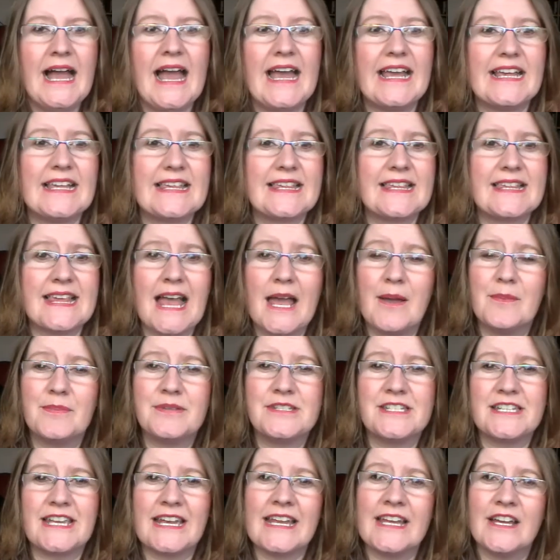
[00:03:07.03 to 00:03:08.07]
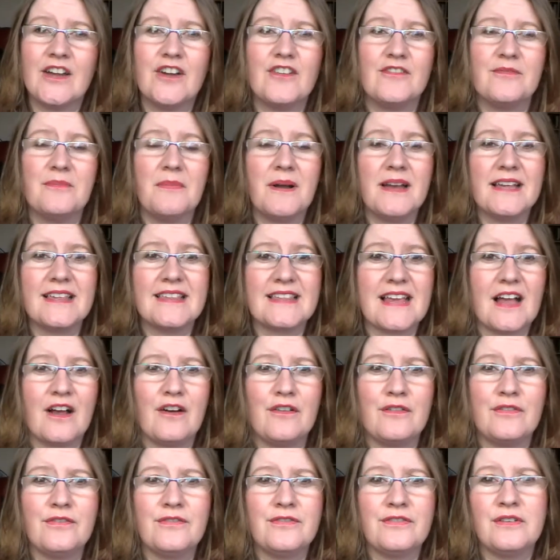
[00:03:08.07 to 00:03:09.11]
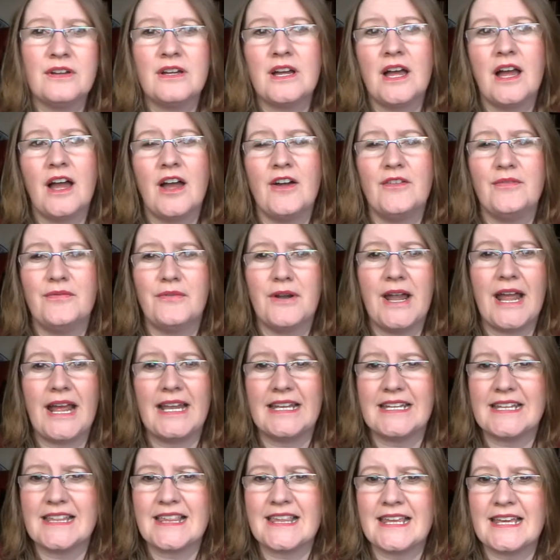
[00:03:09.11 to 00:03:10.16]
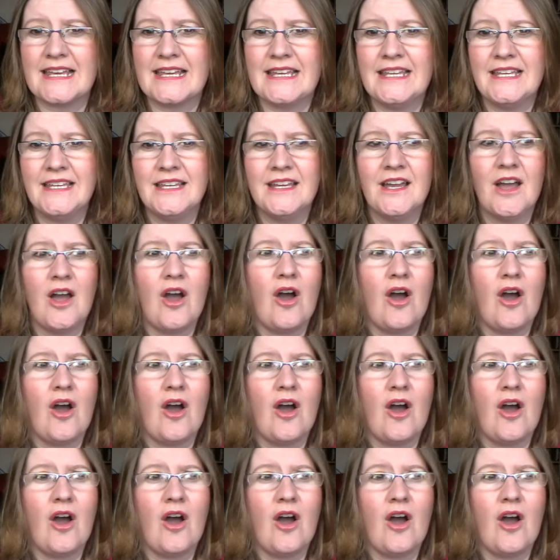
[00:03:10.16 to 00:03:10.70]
accepting of myself, of reality,